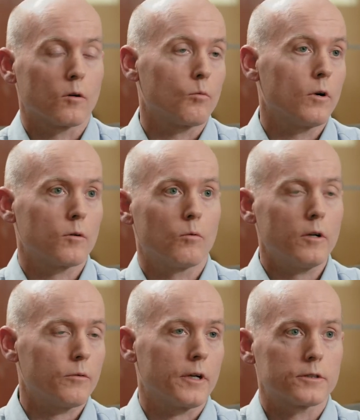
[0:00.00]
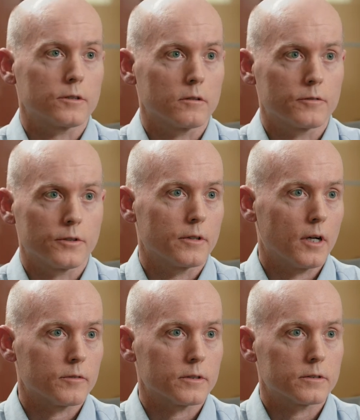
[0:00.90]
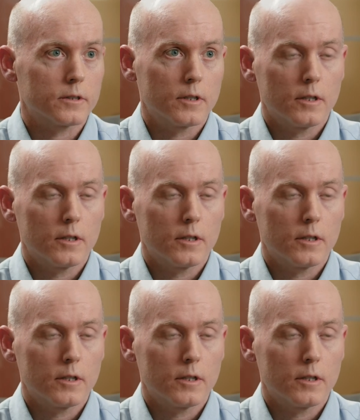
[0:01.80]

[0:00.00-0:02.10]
or a 1:1 ratio if you're a novice.